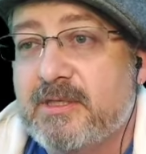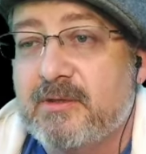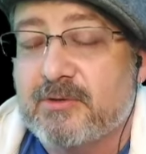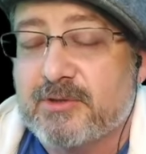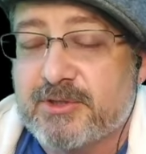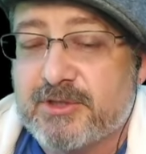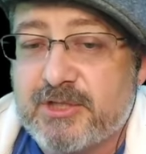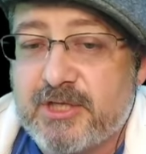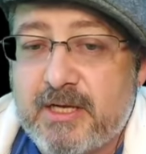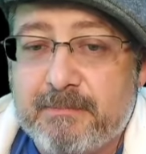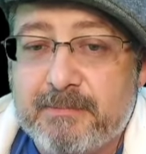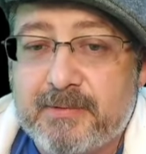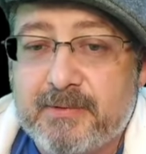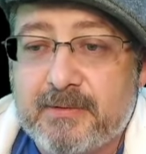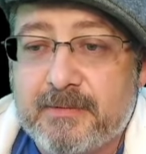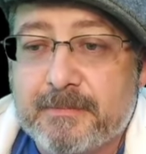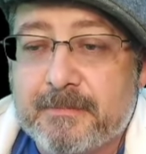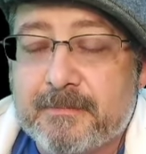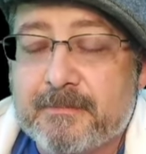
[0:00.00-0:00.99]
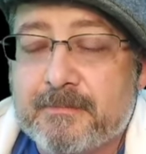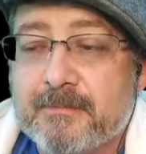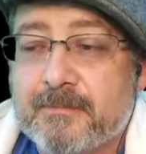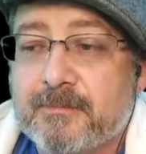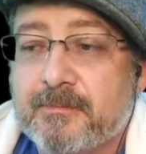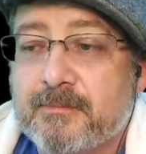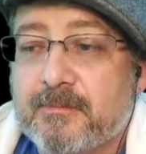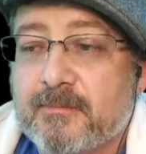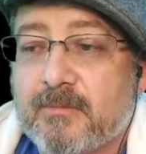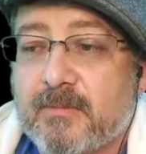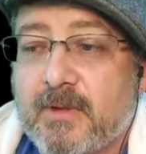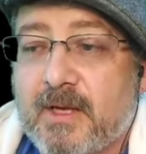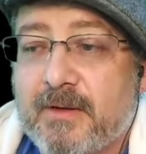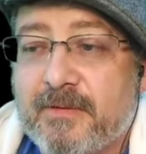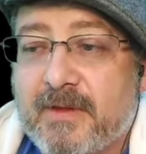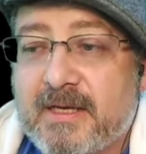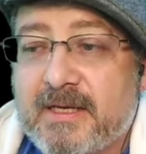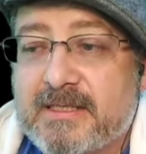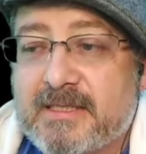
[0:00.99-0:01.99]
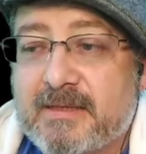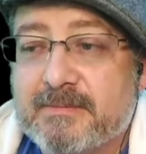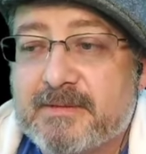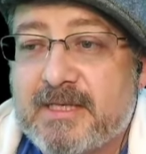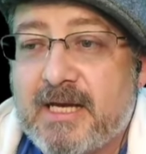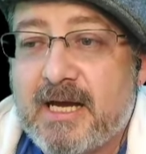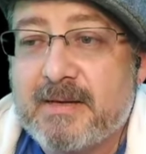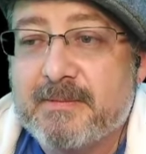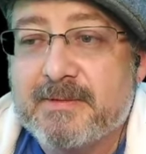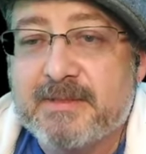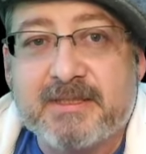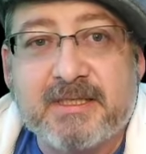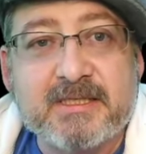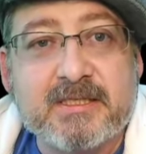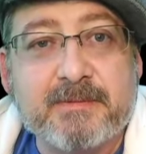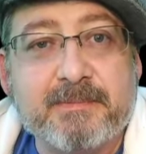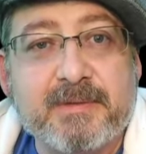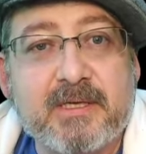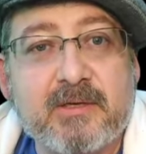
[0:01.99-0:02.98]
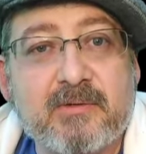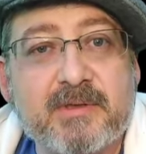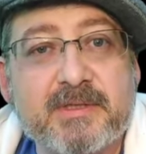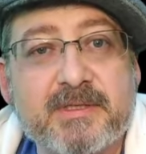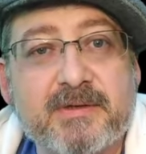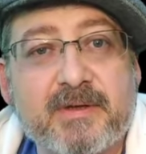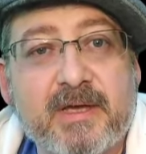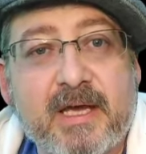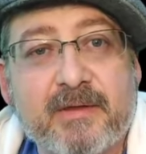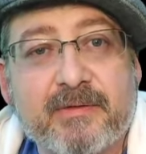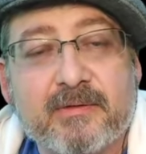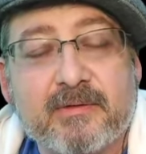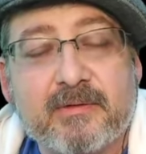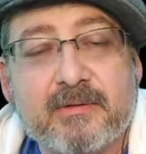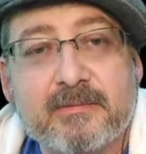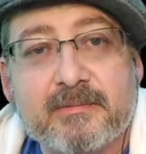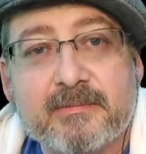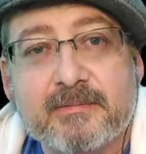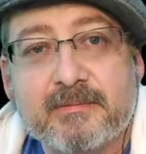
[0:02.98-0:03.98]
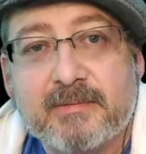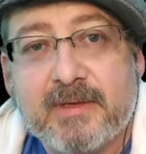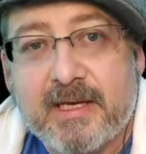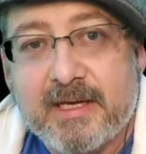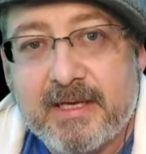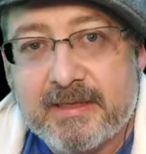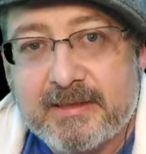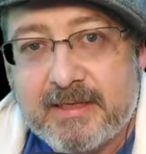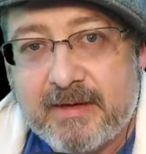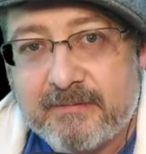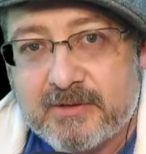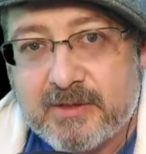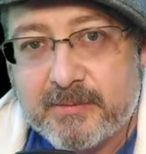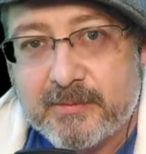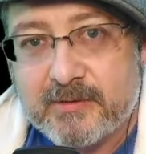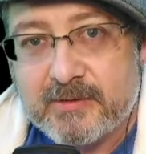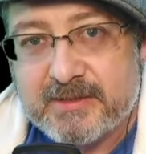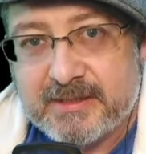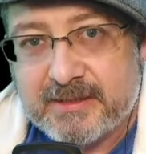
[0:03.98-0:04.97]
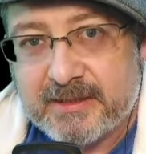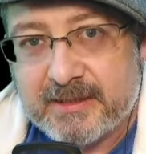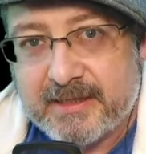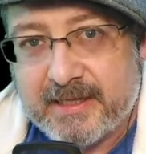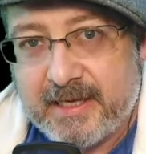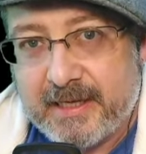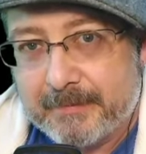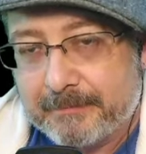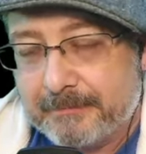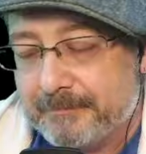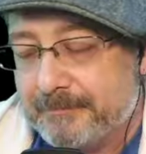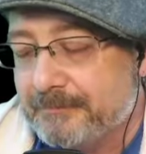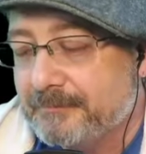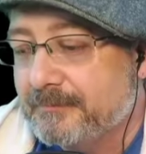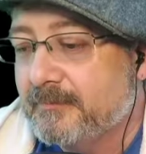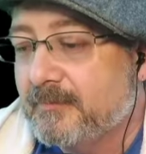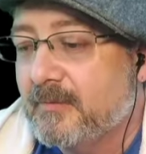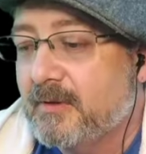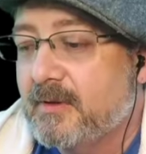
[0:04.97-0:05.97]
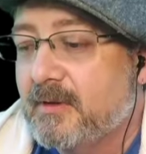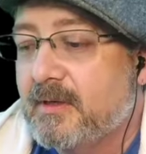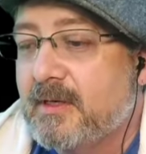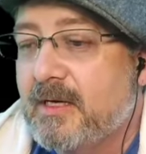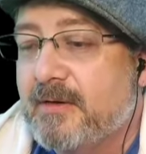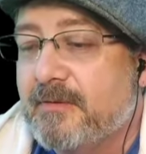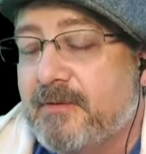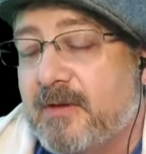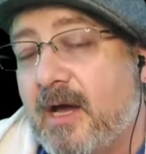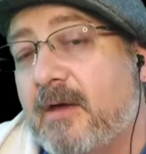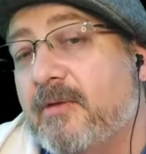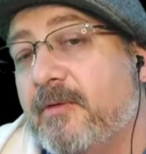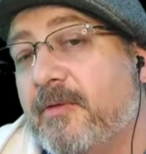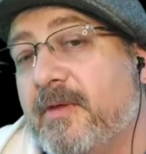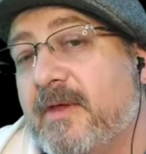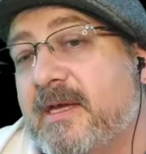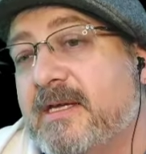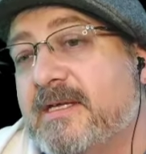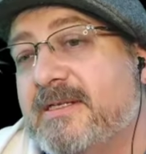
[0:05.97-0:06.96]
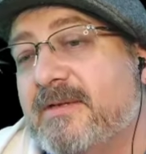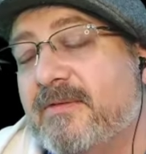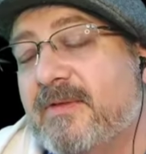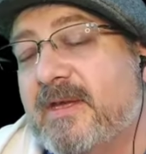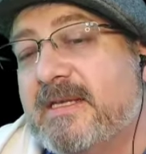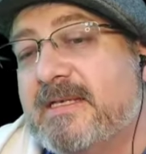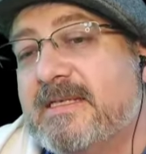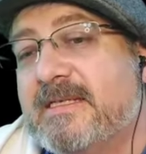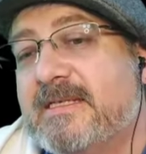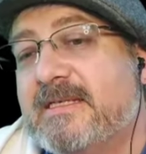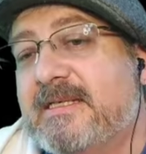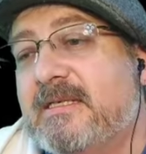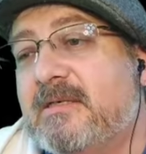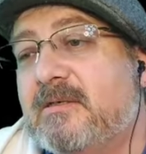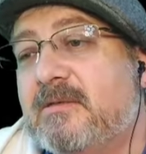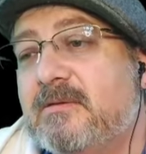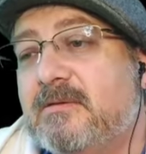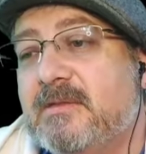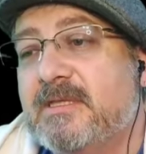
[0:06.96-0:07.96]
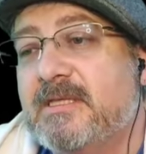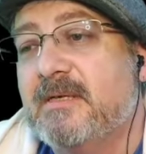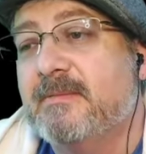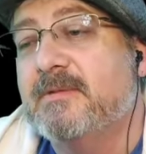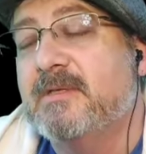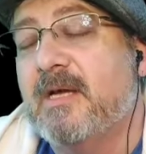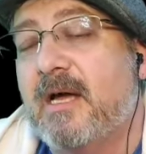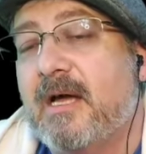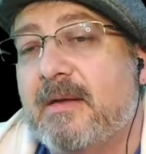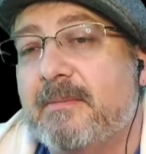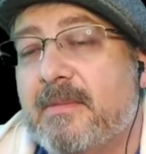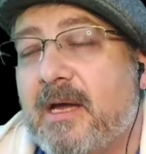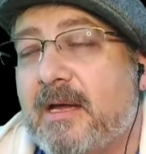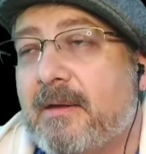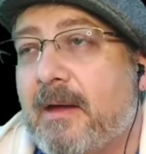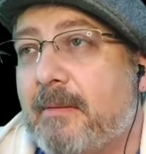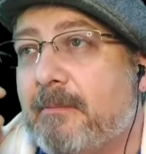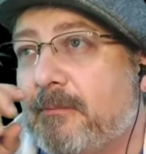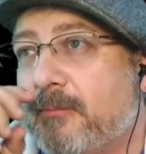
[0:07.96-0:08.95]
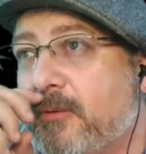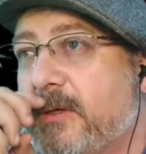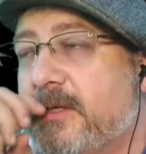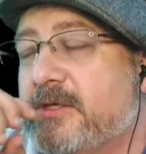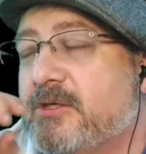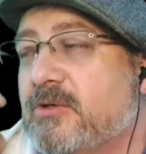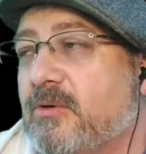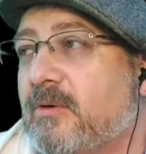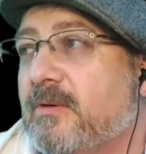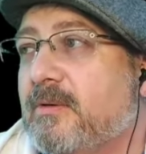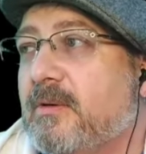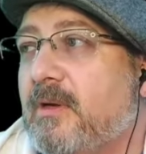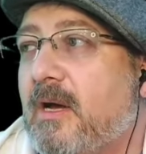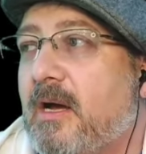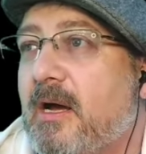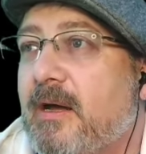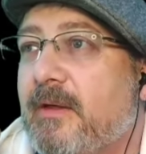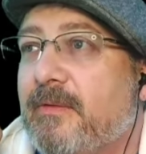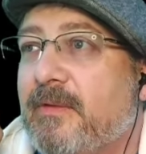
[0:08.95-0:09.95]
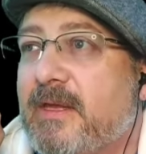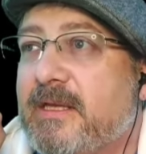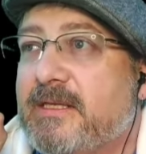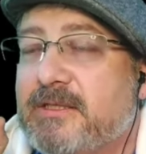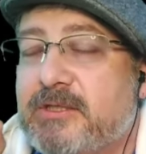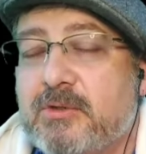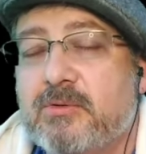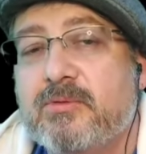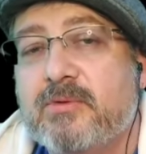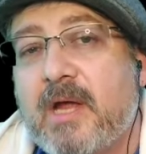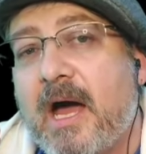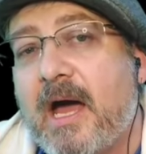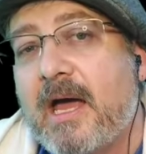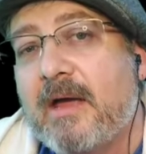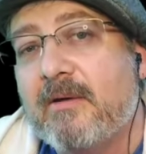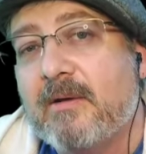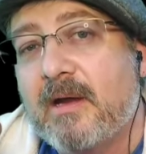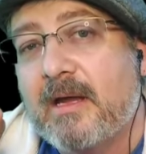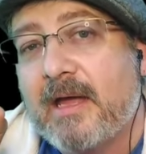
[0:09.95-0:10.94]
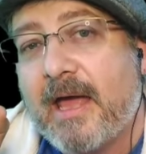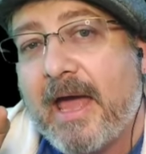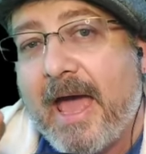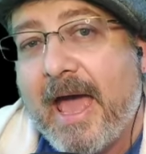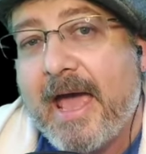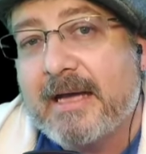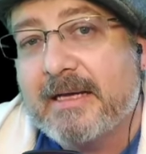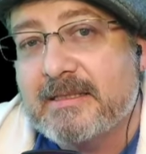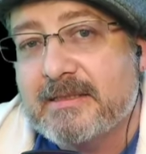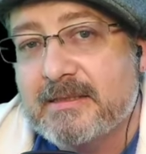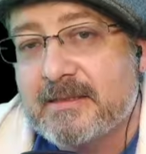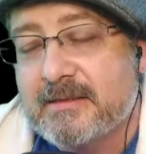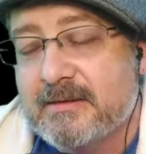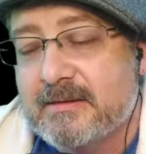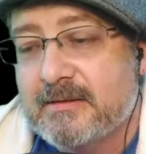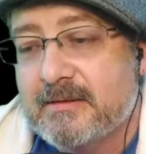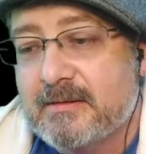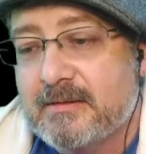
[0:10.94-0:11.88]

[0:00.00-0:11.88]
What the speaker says: to your ship, they sometimes disappear into the ether and never to be seen again. The other thing is they still sometimes, I'm pretty sure, they do not act